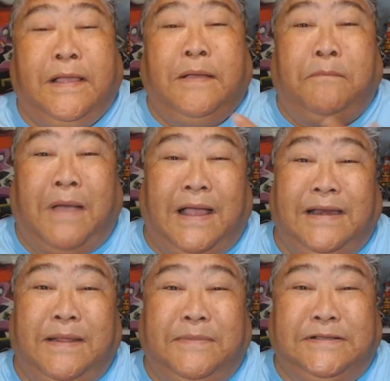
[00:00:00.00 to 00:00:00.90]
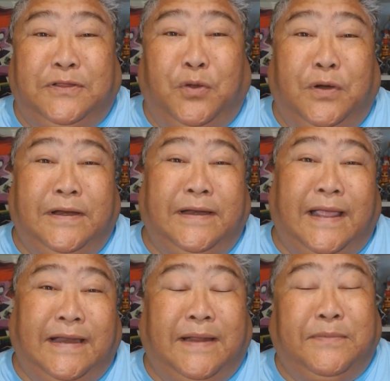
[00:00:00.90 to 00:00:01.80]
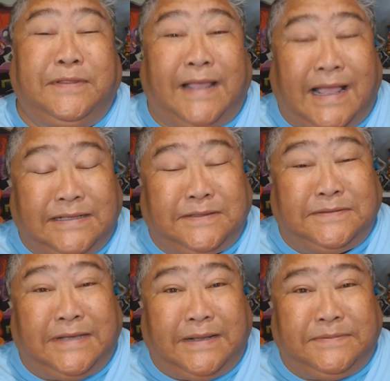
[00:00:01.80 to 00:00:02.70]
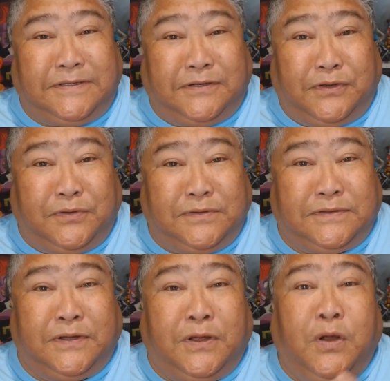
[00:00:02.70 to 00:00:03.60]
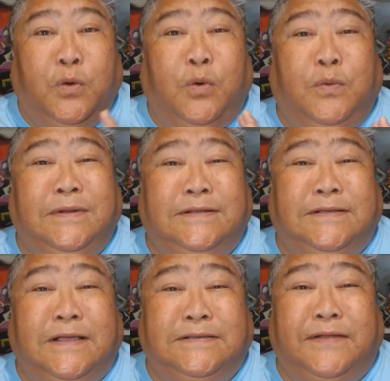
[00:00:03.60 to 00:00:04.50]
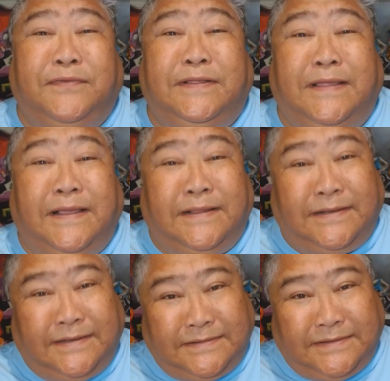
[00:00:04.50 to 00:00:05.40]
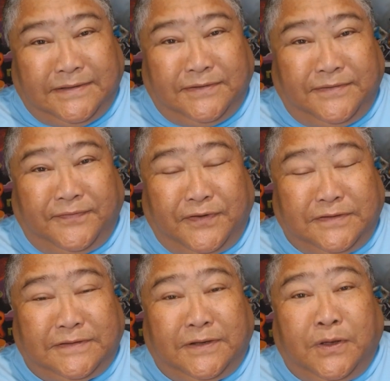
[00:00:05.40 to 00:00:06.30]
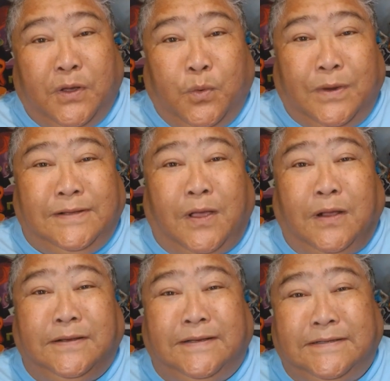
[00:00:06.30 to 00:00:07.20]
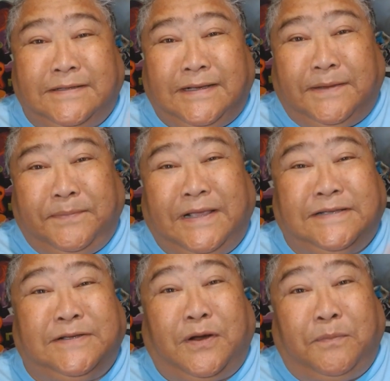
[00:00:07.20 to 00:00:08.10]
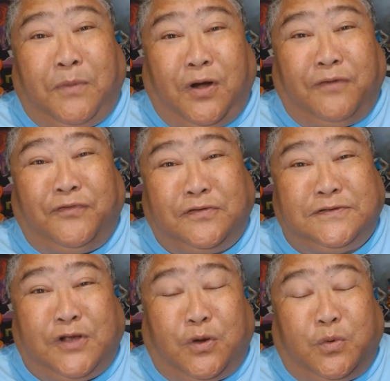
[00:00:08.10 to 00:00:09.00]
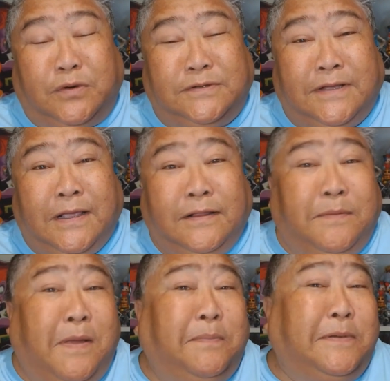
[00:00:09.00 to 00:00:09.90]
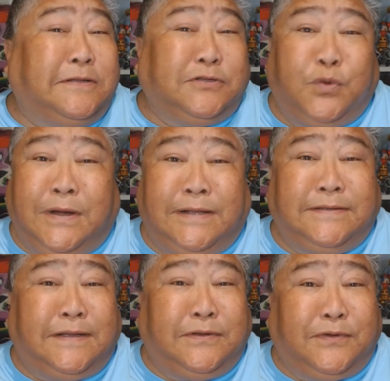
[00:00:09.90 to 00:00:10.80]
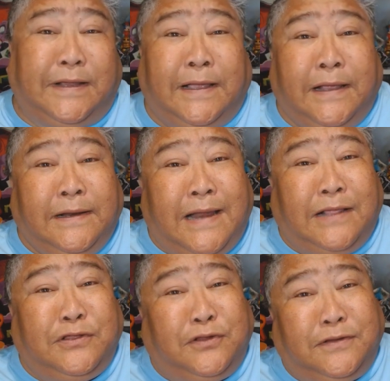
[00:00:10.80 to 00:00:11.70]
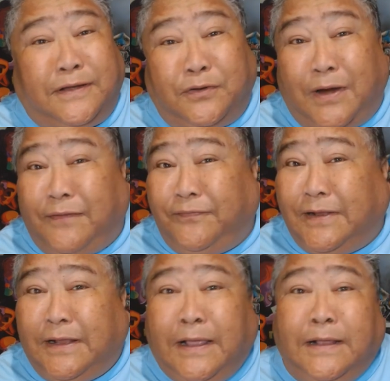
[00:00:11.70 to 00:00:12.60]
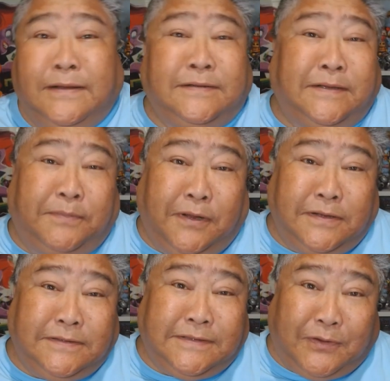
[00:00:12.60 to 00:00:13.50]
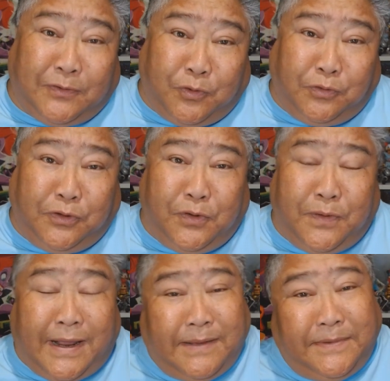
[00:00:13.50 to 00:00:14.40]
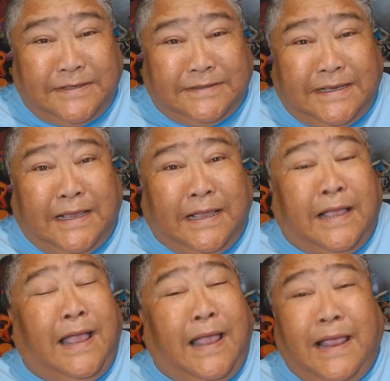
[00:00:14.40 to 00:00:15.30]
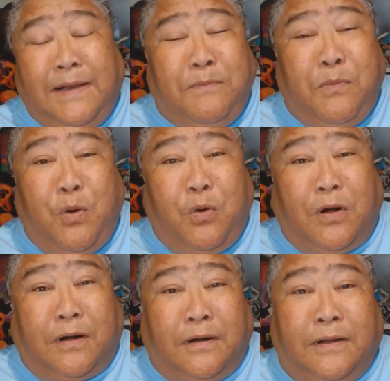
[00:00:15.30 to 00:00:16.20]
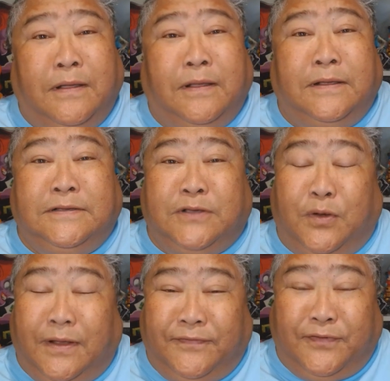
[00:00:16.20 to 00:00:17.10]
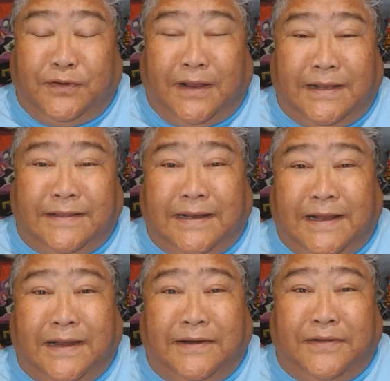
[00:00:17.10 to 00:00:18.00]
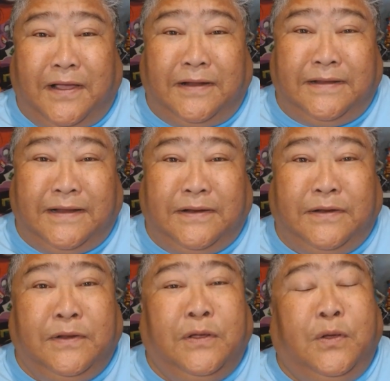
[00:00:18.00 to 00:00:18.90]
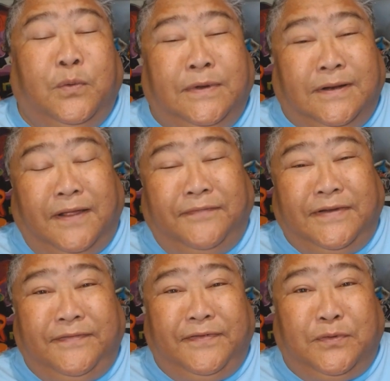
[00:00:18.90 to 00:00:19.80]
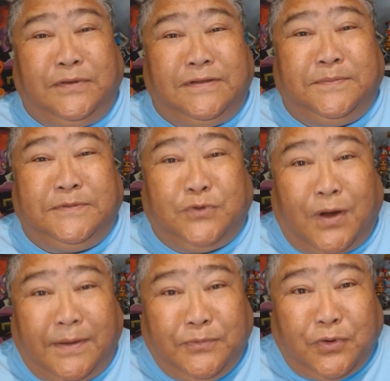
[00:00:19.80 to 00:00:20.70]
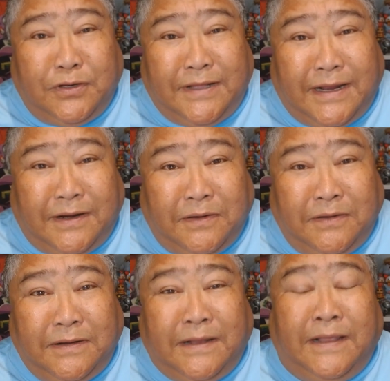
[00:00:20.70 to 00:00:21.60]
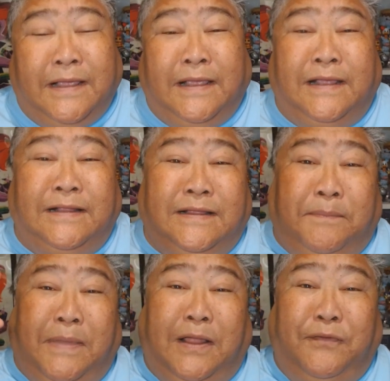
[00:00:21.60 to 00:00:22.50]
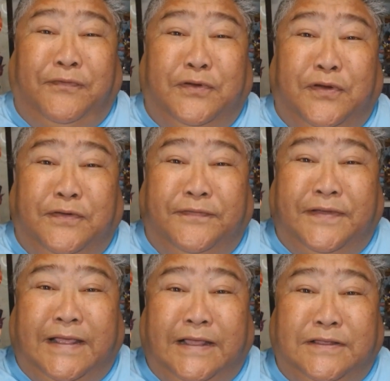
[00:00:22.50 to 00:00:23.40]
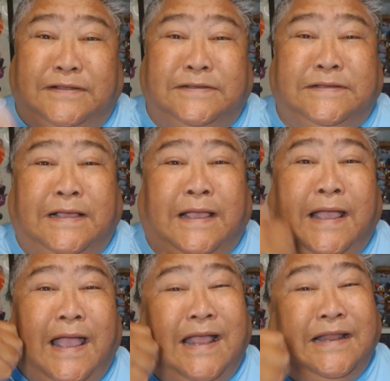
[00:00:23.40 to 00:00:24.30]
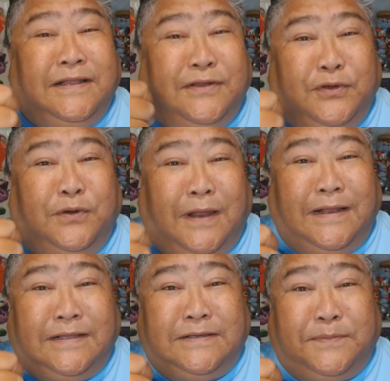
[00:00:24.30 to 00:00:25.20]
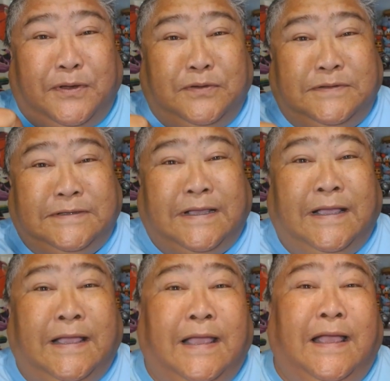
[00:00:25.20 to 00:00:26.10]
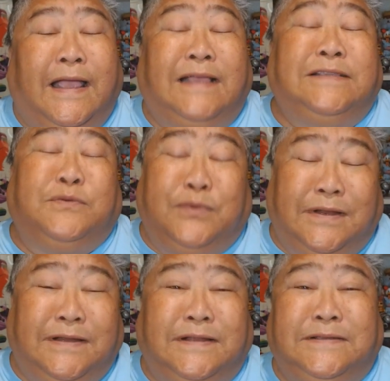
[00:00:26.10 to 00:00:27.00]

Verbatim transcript: My name is Lauren, and I'm with Castles, Capes, and Clones, where we discuss everything in the Disney universe. We talk Disney, Pixar, Marvel, Star Wars, The Muppets, 20th Century, National Geographic, Disney Plus, Hulu, ABC, and more. So if you like that kind of content, We'd love it if you would subscribe to our channel, hit the bell for notifications, and do like this post, as it really does